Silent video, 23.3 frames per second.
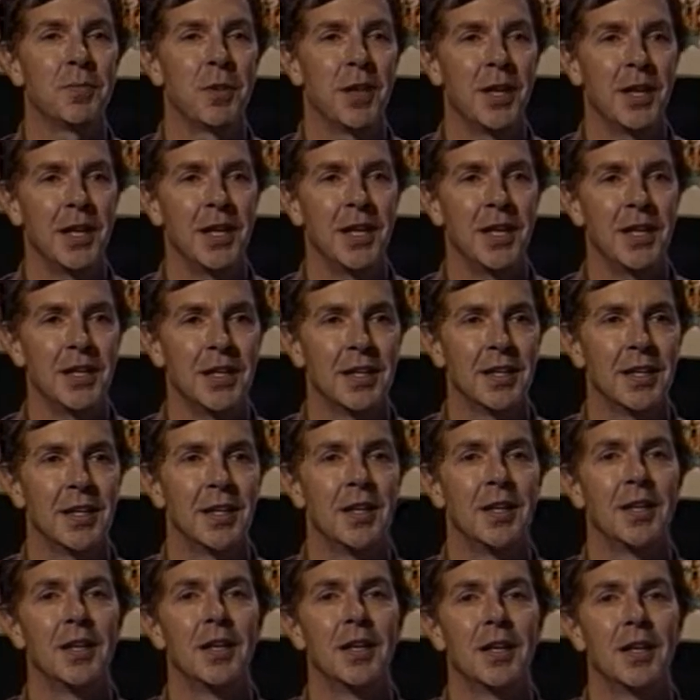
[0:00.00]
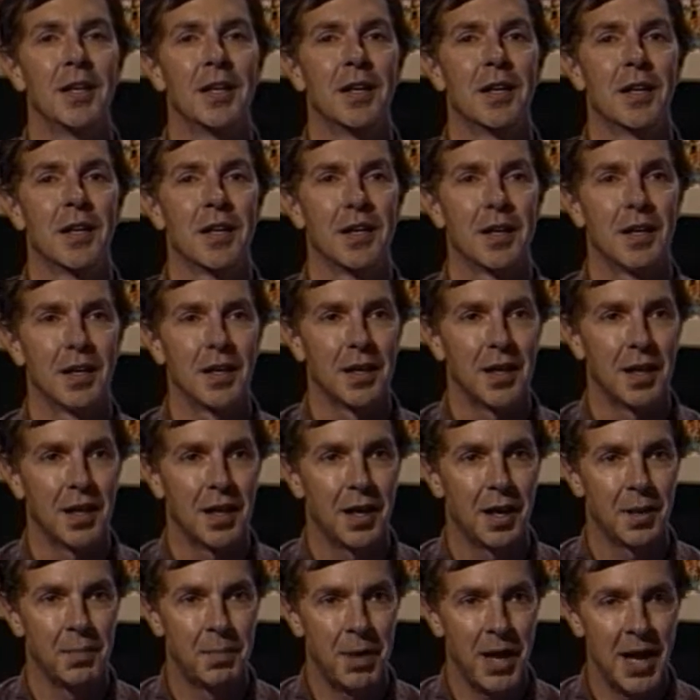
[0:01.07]
pay
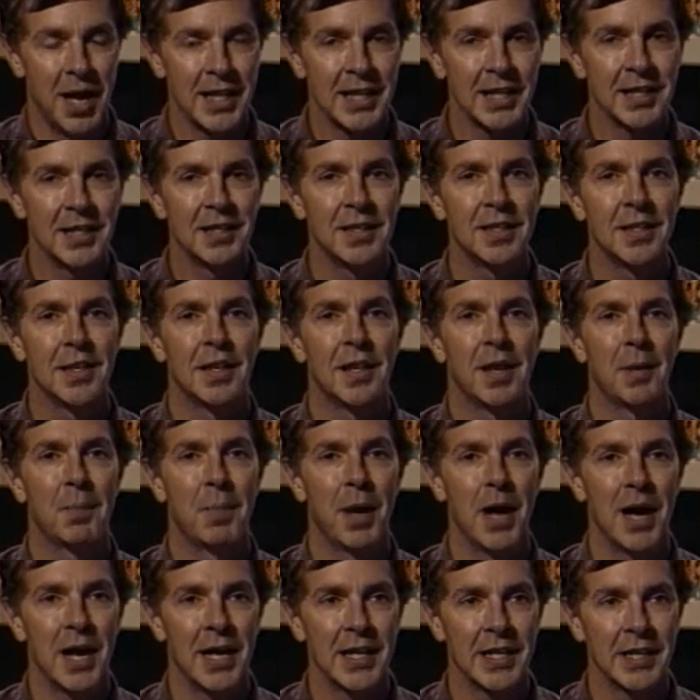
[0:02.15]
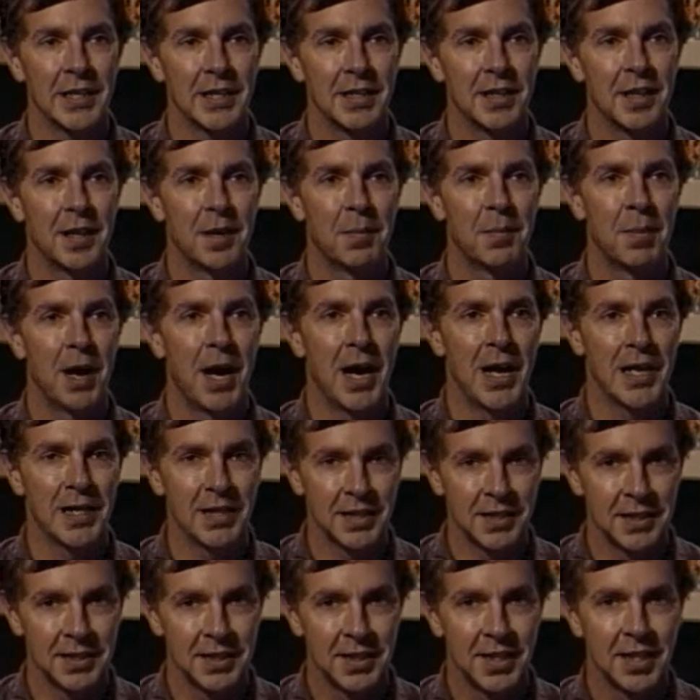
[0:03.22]
a buy-in, a buy-in, a
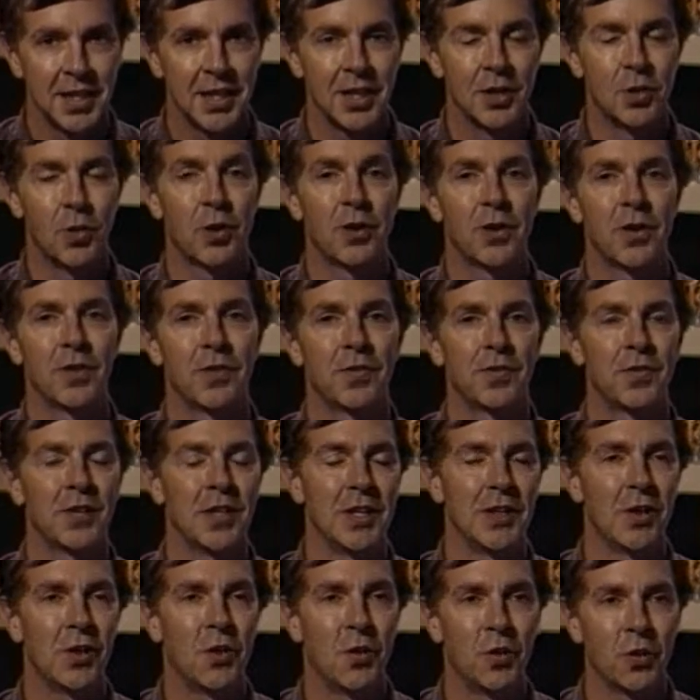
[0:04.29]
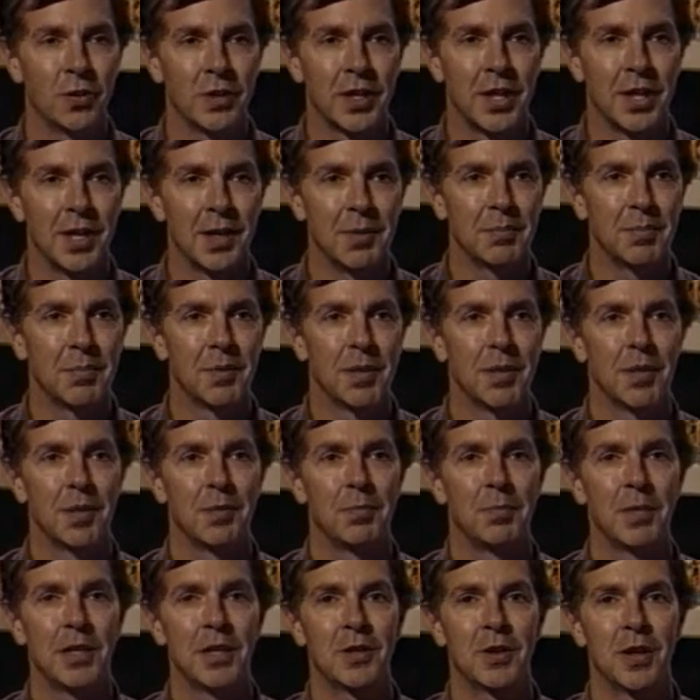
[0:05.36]
buy-in in order to see the whole game.
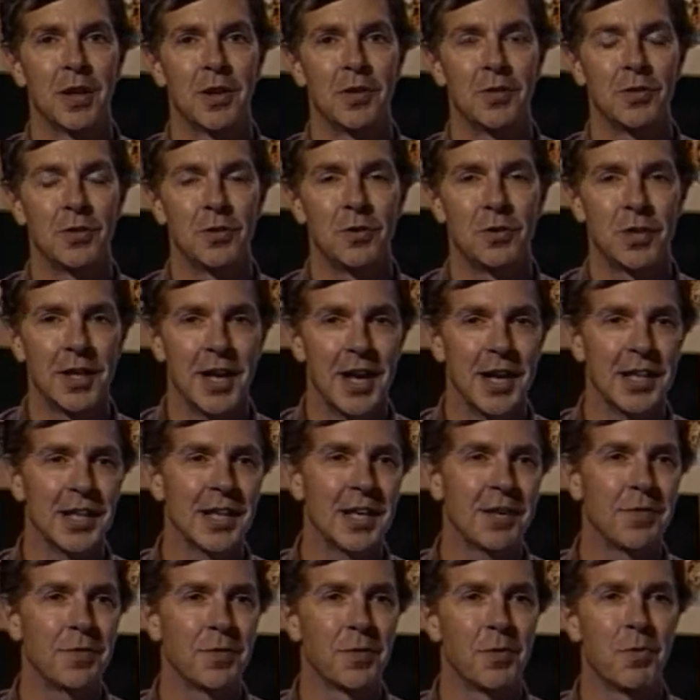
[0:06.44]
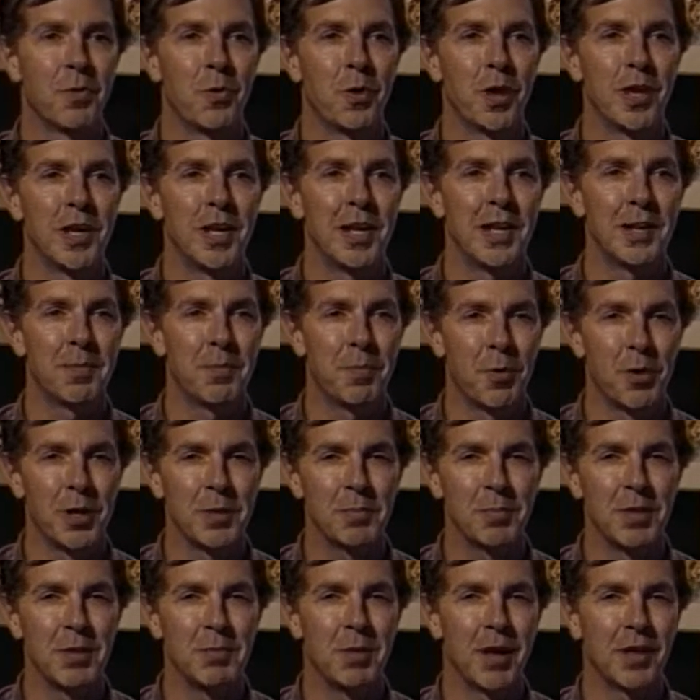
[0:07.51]
Because you cannot get from point A to point
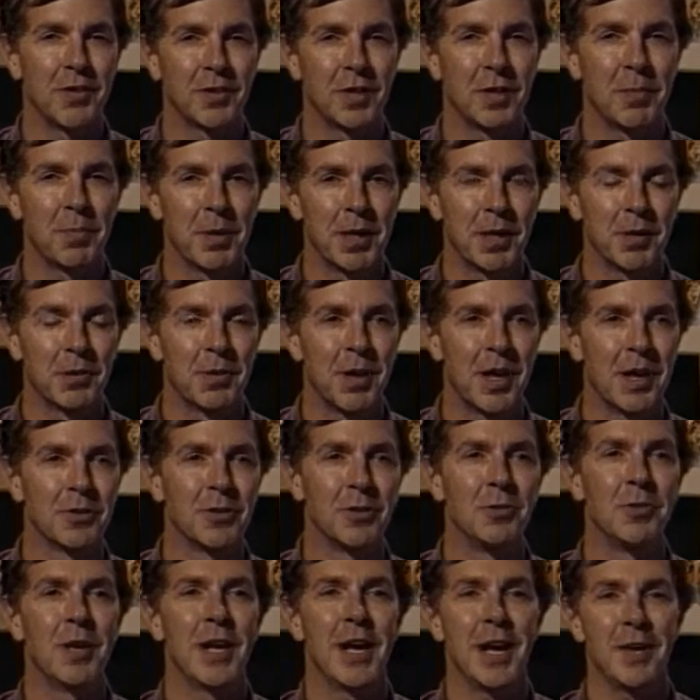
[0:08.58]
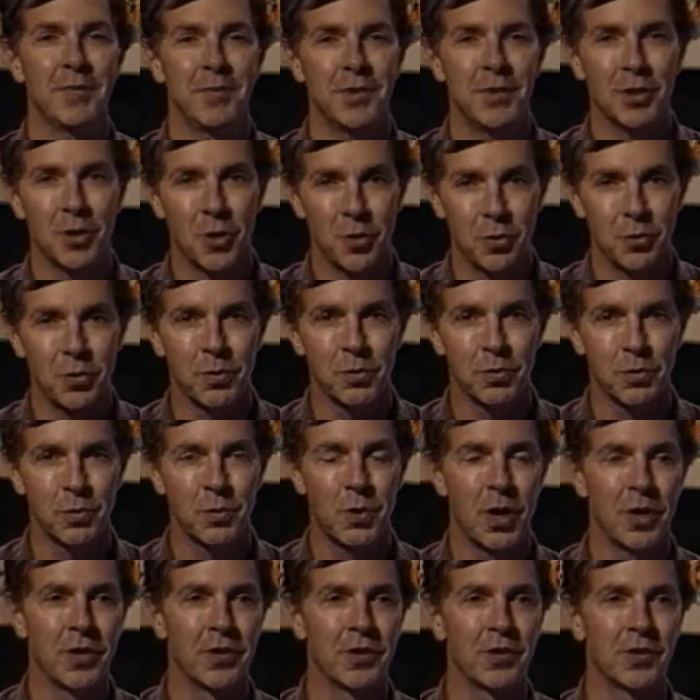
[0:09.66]
B by skipping around. You have to go through
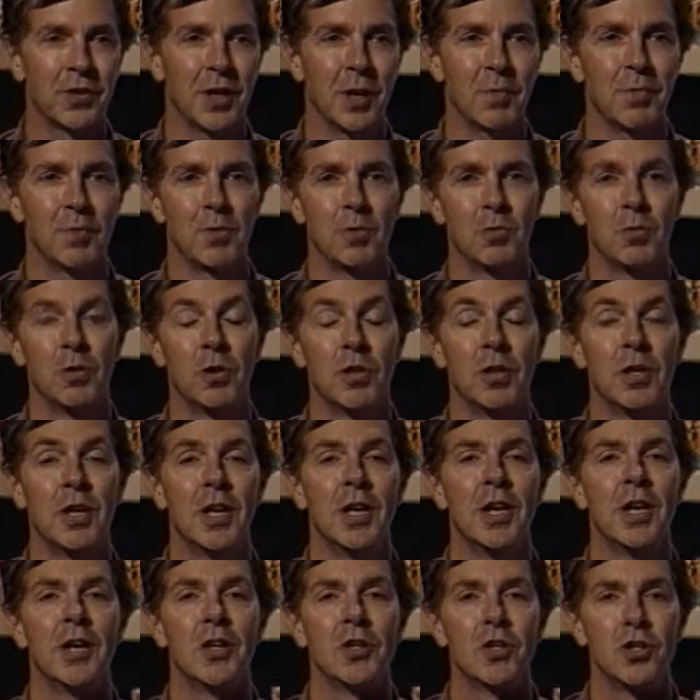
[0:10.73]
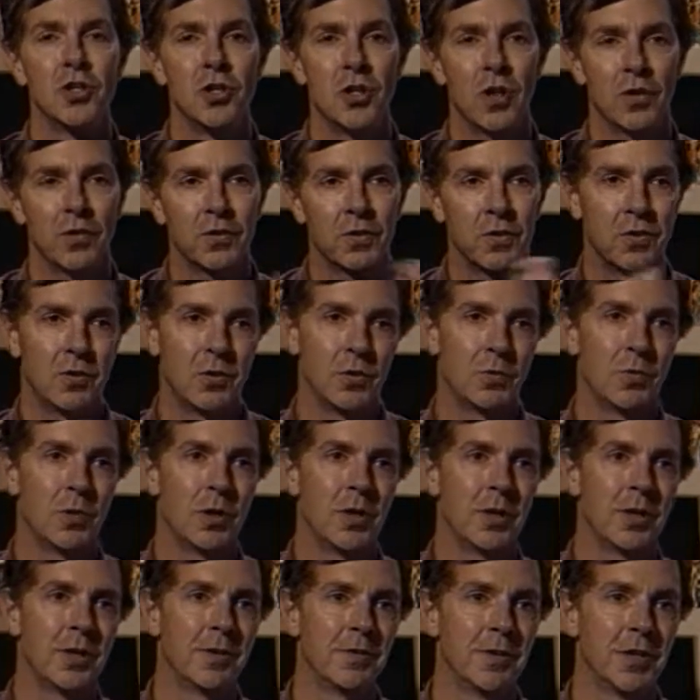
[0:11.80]
all the steps you would, just as you would
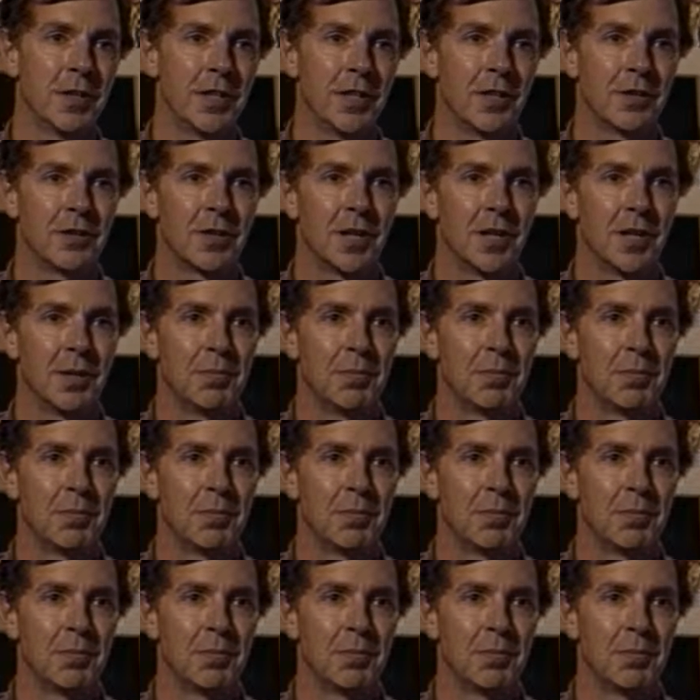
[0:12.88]
in a video game.